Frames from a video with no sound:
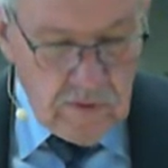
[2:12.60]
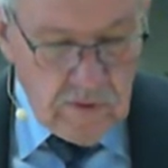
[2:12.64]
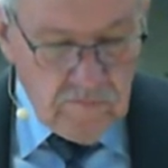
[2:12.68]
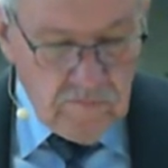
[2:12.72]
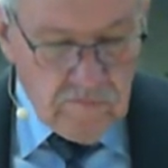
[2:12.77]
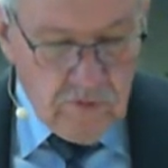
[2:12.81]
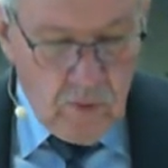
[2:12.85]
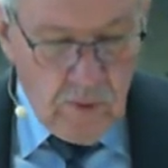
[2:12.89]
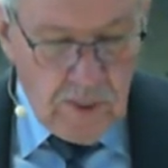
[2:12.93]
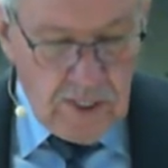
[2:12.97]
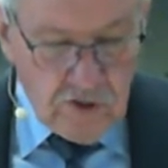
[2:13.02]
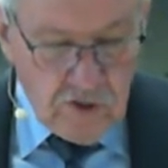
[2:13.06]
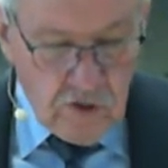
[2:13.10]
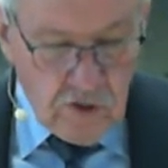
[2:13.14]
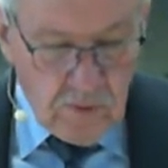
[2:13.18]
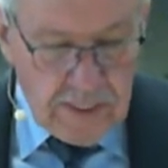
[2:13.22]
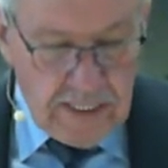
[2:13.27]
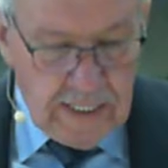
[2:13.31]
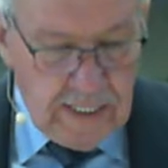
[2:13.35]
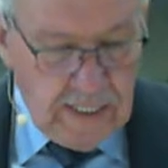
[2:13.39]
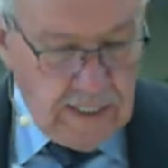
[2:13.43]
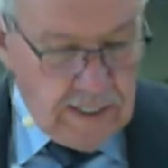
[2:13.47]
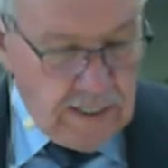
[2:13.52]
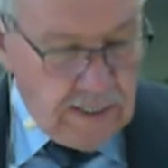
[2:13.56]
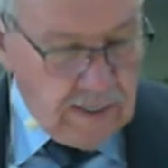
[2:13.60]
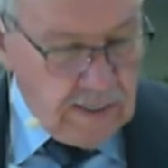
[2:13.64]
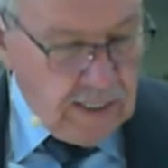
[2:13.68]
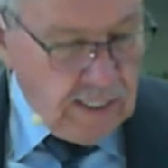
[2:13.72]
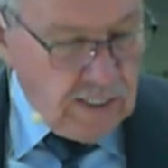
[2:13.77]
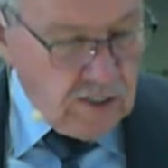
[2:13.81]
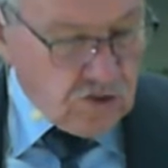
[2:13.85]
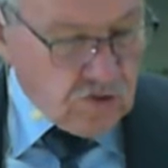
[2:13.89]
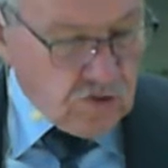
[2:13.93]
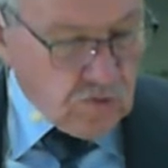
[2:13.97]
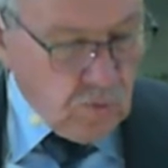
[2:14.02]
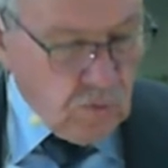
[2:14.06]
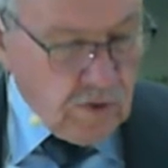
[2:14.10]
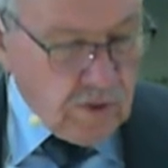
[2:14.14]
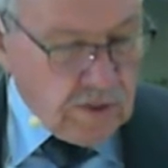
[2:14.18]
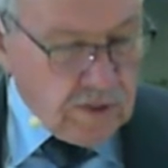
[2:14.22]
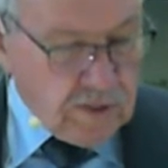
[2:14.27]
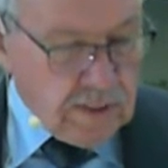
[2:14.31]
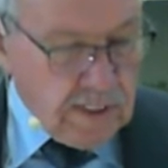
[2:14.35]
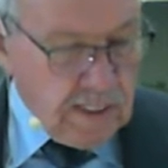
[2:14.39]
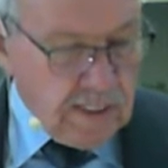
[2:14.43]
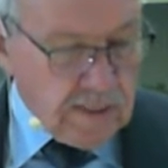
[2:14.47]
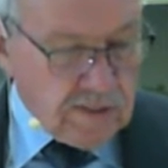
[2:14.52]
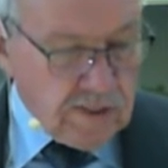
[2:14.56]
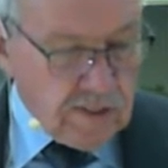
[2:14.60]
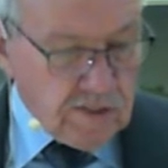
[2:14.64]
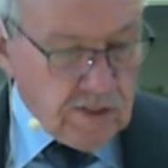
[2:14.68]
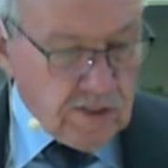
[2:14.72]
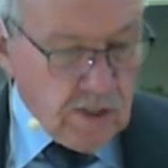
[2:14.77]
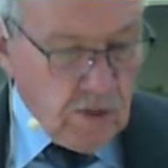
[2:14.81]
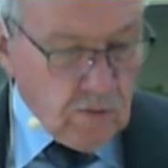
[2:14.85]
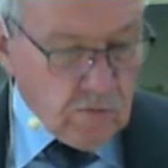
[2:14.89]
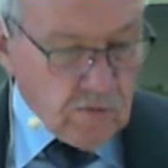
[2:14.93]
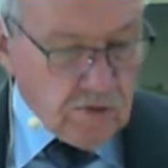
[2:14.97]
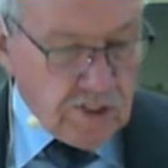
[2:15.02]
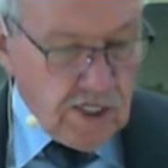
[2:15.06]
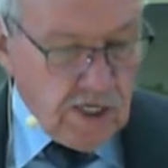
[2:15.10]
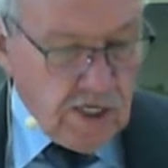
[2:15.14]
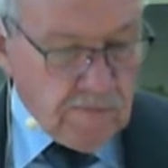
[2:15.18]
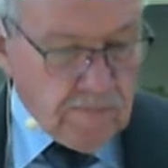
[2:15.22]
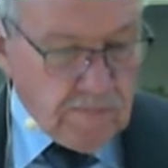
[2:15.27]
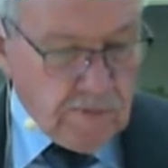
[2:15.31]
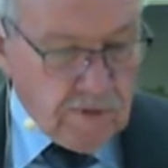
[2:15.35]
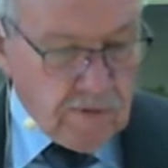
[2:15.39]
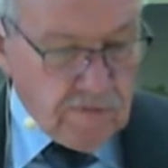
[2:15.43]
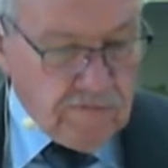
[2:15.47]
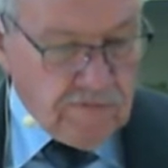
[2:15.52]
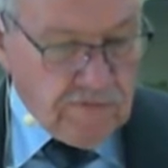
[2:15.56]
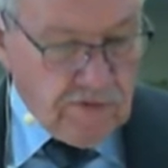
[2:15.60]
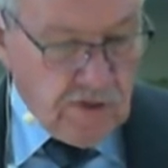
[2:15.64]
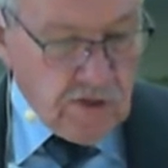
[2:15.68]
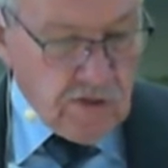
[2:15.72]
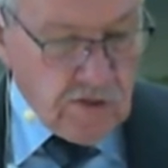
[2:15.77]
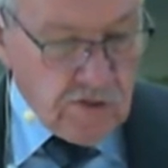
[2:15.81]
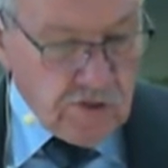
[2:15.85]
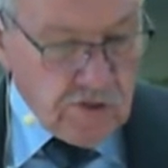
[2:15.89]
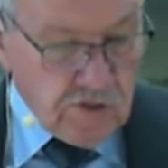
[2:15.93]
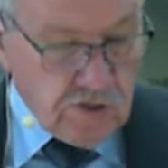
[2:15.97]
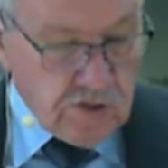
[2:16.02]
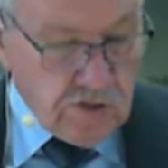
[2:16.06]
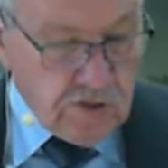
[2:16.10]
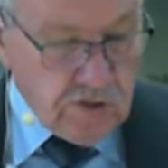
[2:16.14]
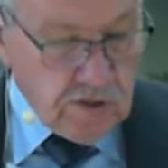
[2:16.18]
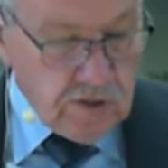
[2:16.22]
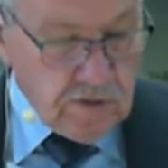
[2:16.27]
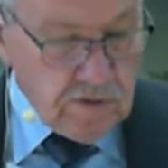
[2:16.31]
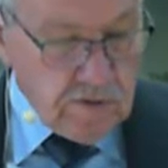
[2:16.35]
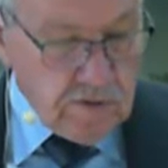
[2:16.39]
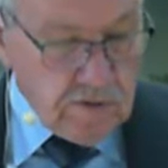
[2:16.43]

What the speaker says: For when you're eating, each one takes his own supper first,